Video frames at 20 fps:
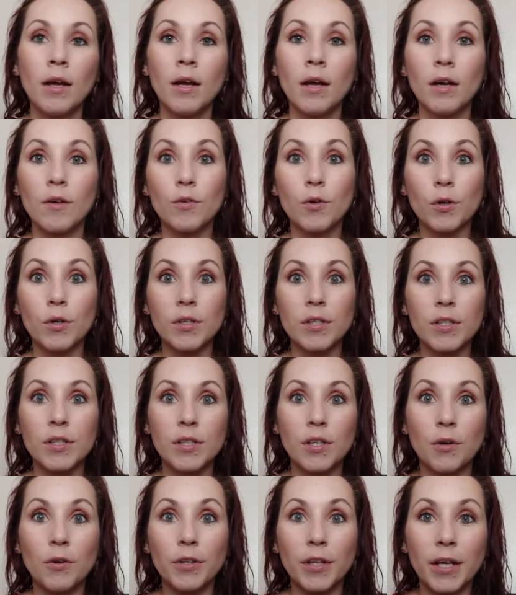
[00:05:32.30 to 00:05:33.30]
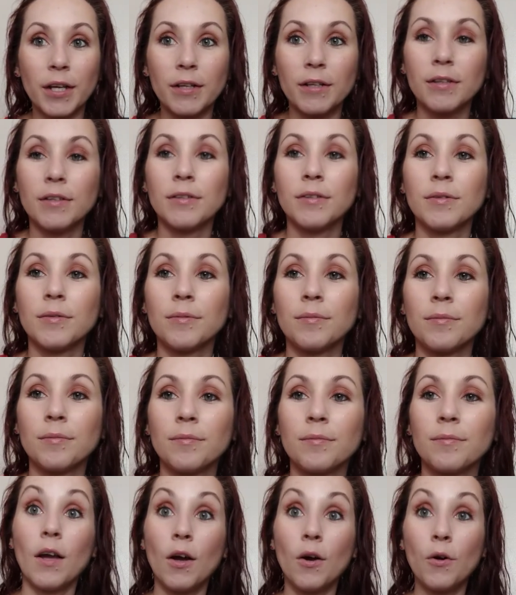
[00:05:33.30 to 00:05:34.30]
Of course. Hold on.
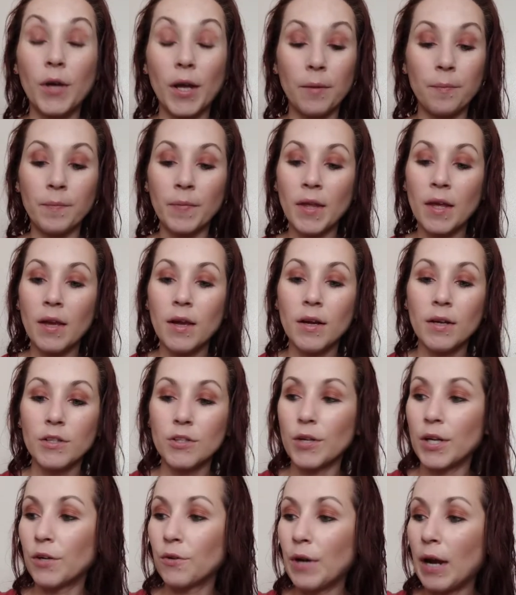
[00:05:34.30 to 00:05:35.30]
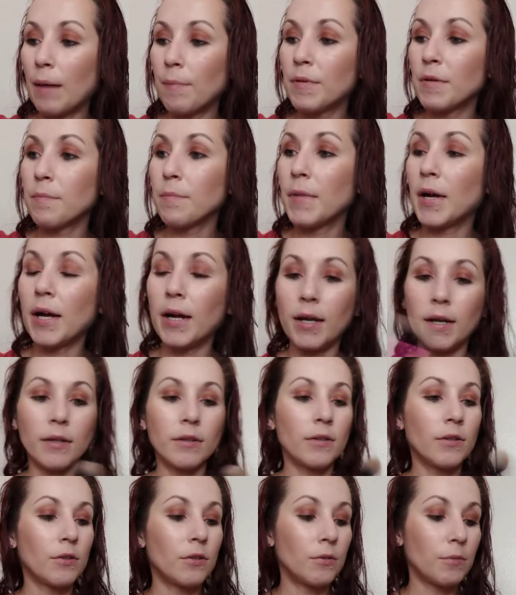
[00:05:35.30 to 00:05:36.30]
Okay. So I grabbed my
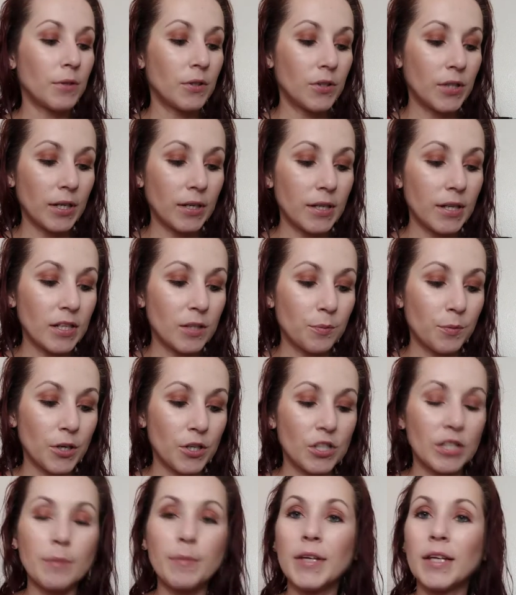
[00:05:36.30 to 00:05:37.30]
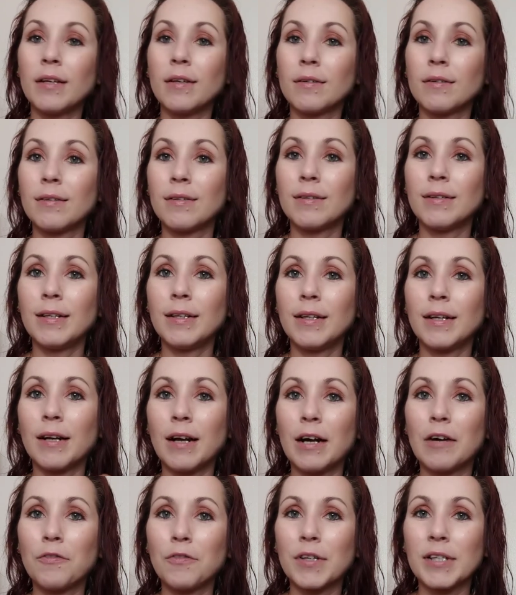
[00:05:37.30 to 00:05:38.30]
little Real Techniques brush. Let me clean it
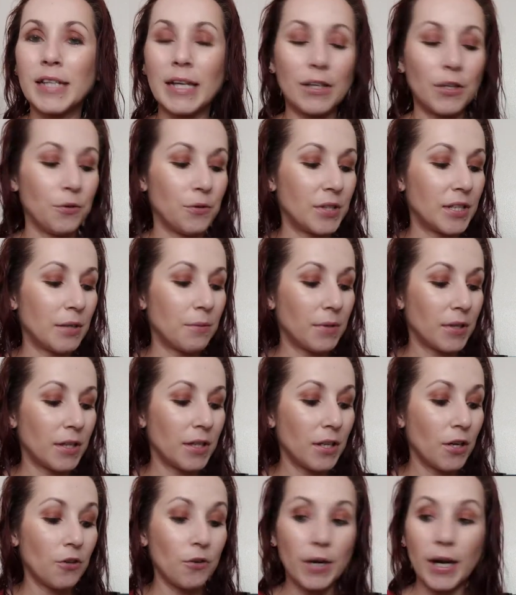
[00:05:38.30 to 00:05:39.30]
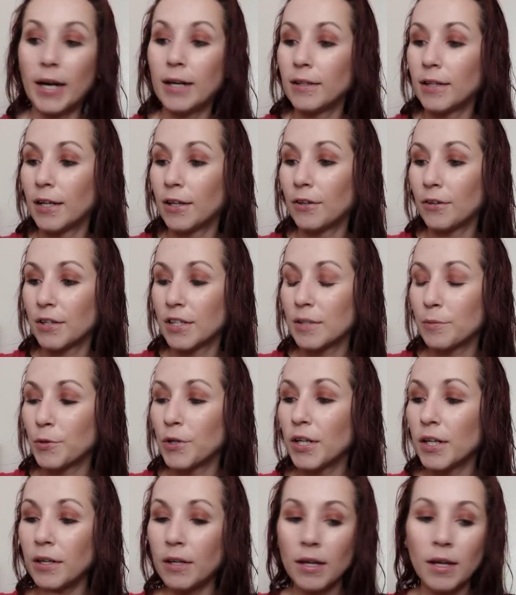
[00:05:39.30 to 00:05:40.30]
off because I used it with the other highlighter this
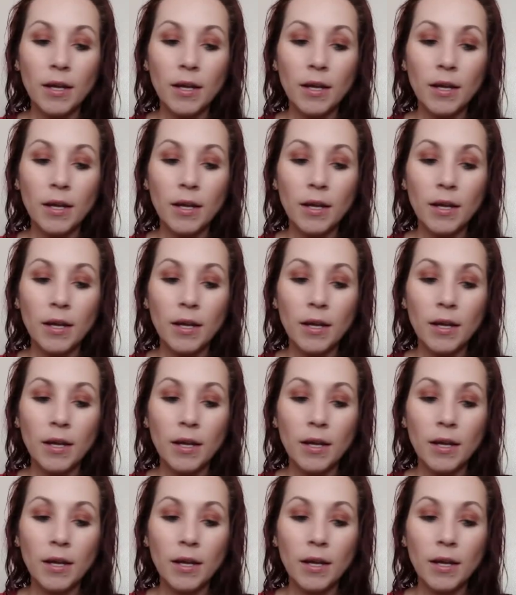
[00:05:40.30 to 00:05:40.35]
morning.